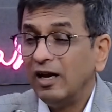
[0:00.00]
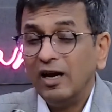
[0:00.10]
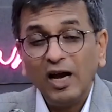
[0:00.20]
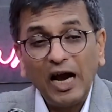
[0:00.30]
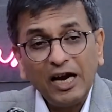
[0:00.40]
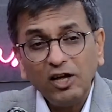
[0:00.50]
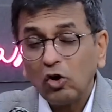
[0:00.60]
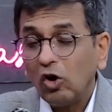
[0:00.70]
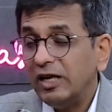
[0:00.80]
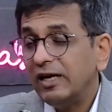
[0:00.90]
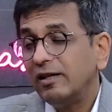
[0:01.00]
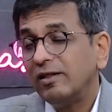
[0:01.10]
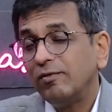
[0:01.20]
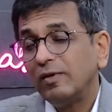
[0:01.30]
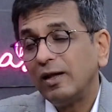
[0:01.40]
I had a colleague
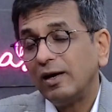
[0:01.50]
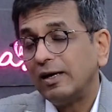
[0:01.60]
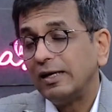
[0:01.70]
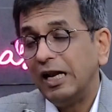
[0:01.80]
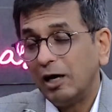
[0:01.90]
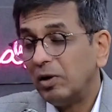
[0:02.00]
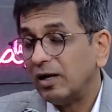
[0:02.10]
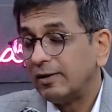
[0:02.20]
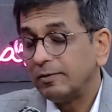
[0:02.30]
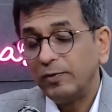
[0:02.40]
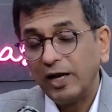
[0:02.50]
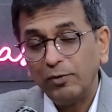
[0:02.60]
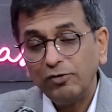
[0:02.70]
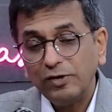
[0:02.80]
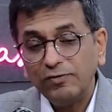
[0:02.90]
in Allahabad, when I
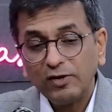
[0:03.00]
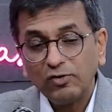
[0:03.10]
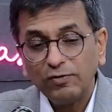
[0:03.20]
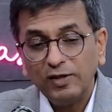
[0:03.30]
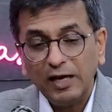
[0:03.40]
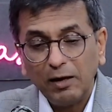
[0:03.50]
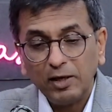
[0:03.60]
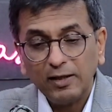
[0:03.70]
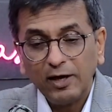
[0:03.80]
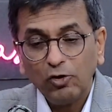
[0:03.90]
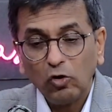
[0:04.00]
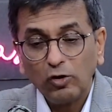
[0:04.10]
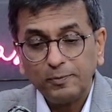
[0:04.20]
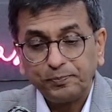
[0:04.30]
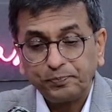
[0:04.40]
was Chief Justice of the Allahabad High Court,